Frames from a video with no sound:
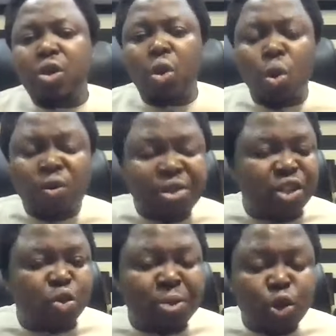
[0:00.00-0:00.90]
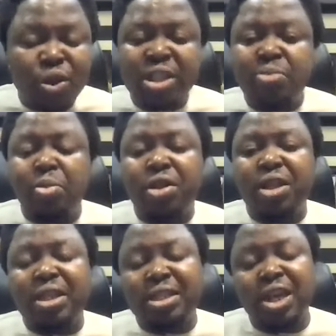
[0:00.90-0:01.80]
One of the things we'll be doing this month
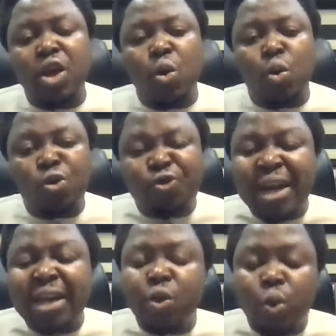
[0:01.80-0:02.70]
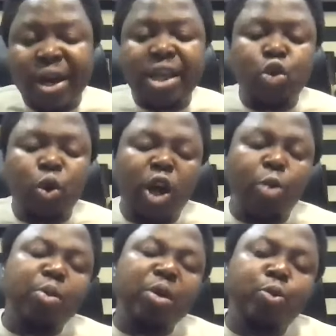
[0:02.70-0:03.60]
is we'll find a way to
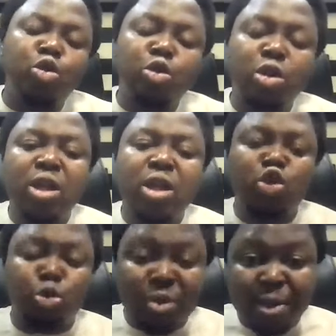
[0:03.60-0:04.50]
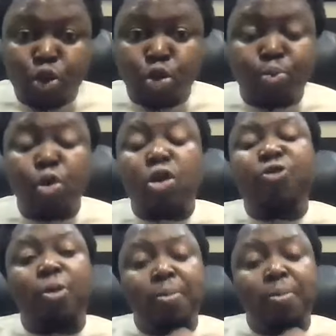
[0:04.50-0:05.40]
help people to be able to book
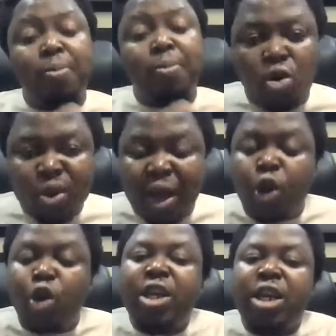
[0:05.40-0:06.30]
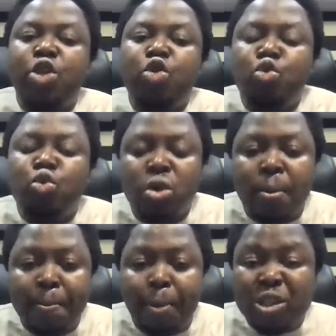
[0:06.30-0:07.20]
for more without logging in through
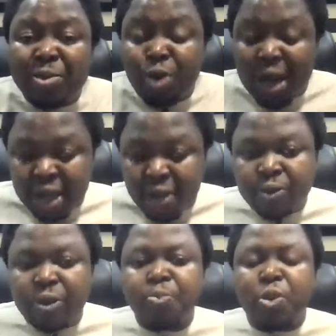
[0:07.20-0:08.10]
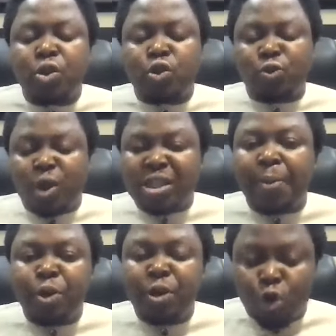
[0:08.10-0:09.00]
multiple accounts. So for
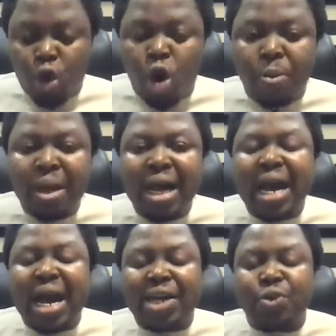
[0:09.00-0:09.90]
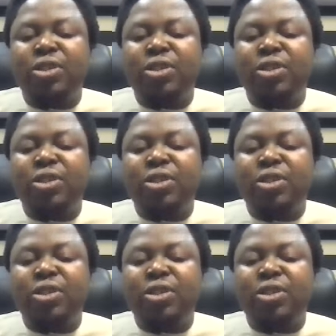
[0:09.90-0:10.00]
example, if you come and you